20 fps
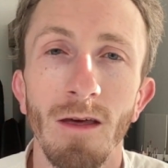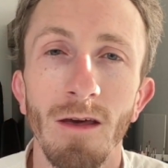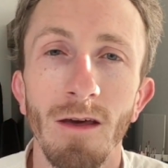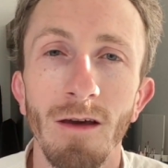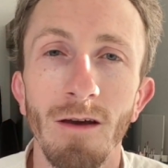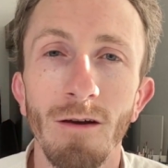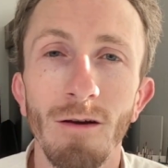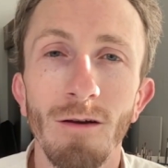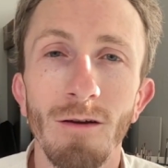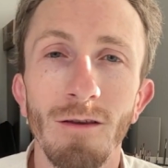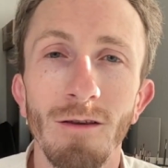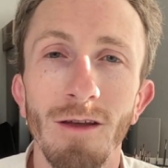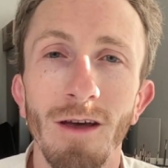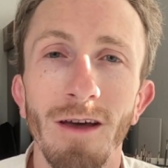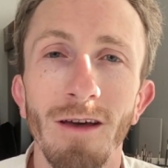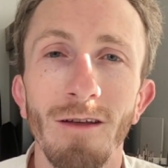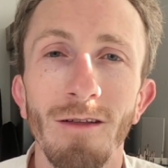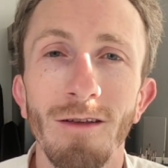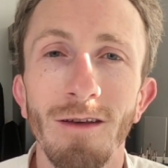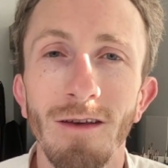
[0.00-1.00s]

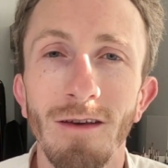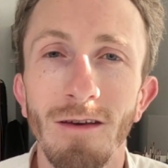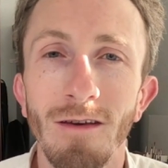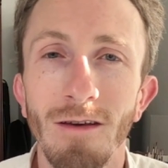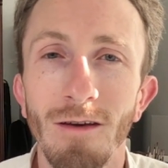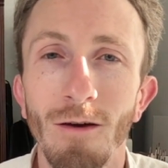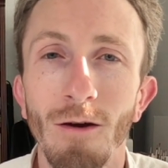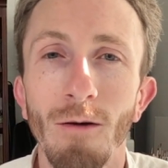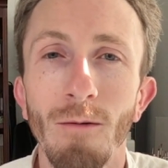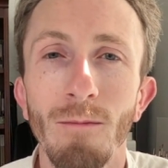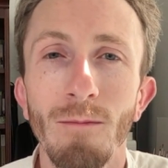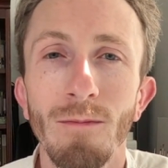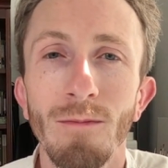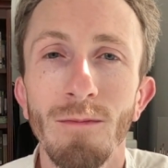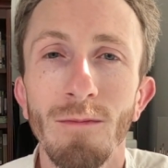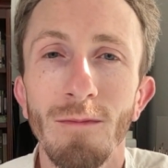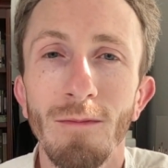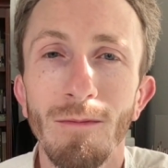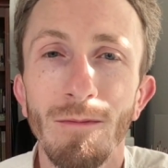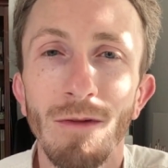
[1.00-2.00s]
hairstyling
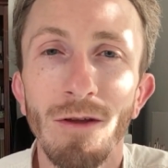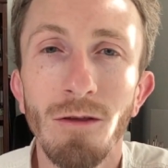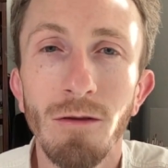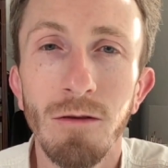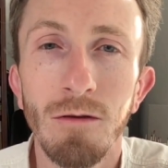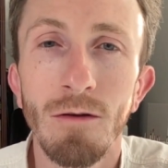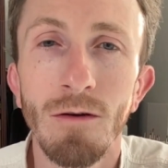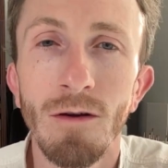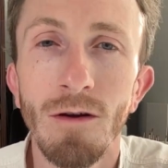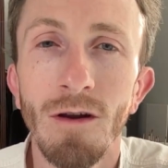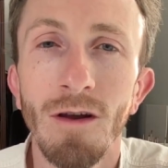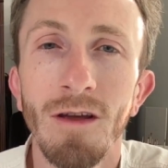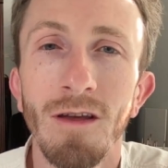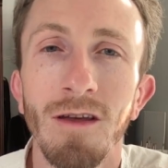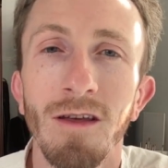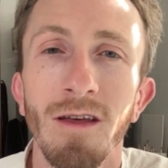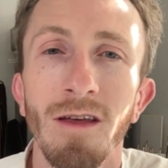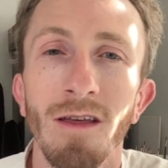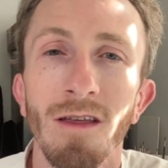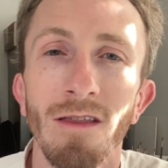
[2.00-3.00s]
mister
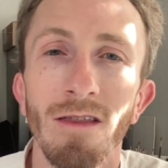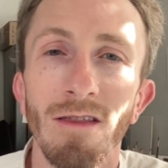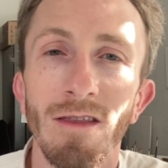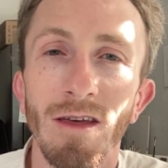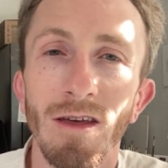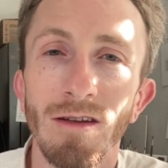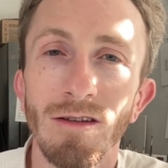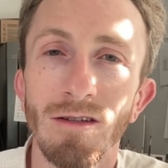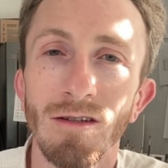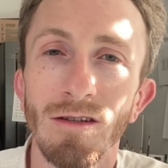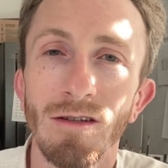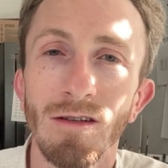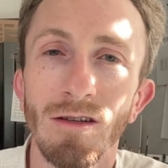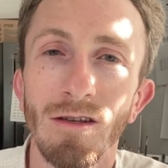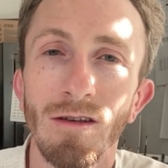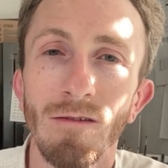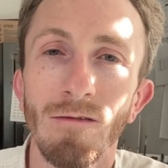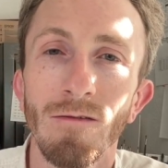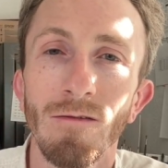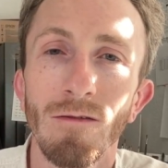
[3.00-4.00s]
that just
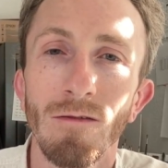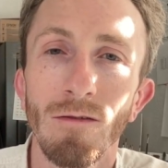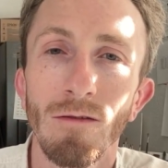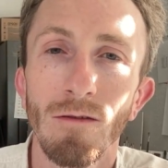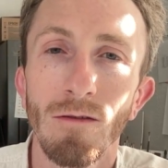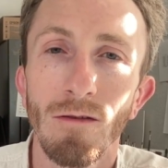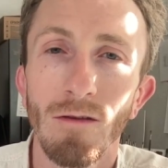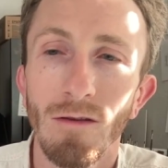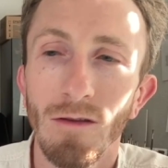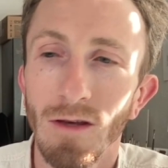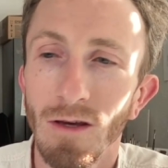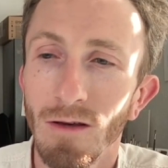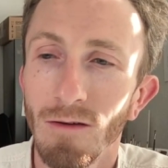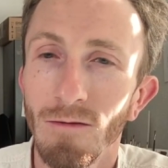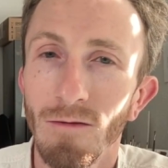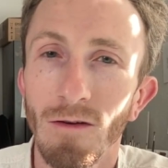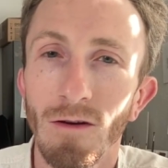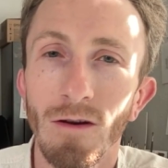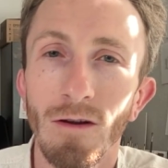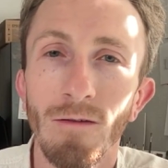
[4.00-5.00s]
gives like a
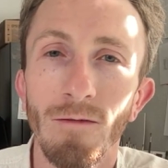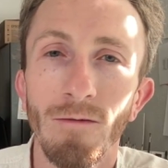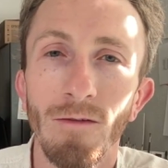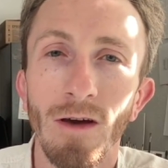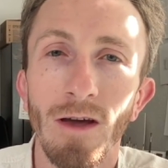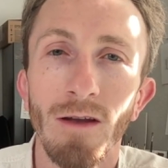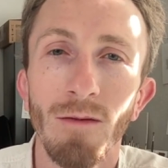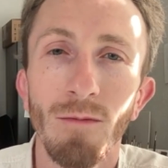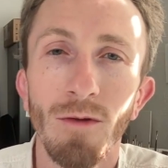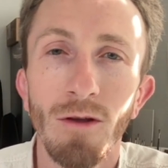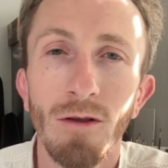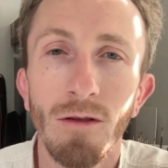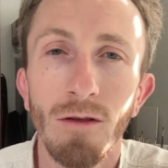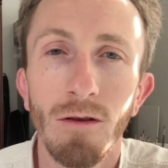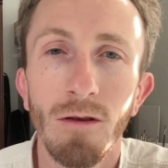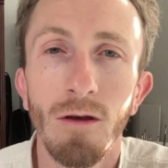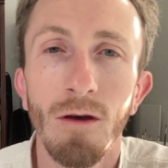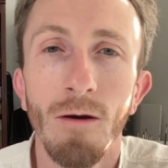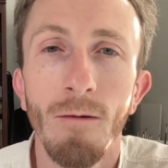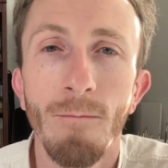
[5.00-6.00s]
very fine
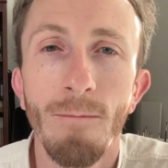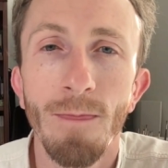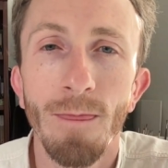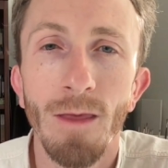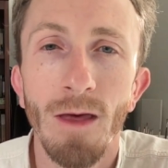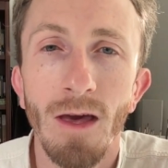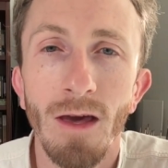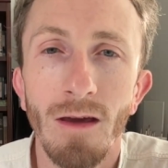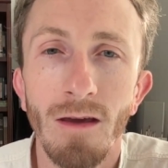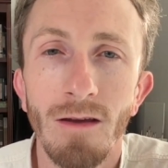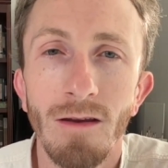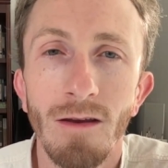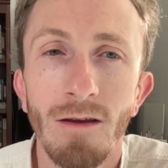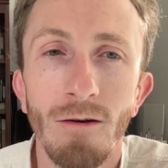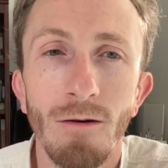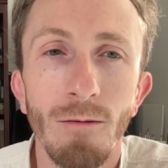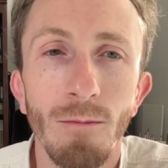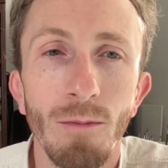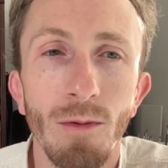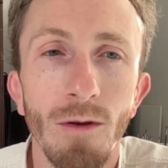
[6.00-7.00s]
mist that can
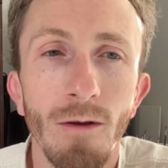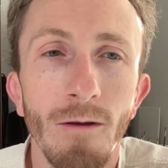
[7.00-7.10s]
help.